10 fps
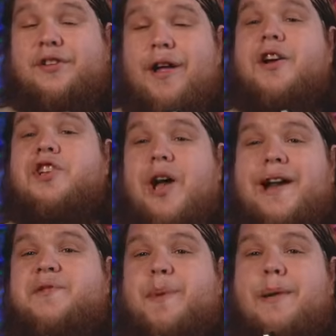The long
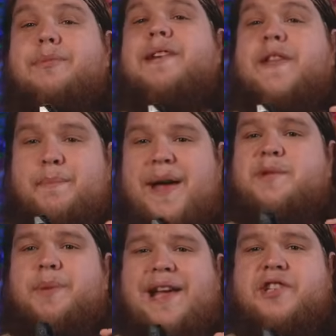shot is probably the
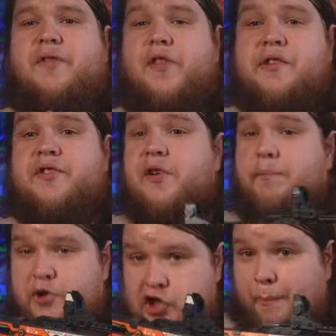best blaster for those of
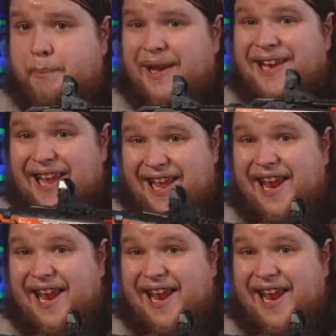you jumping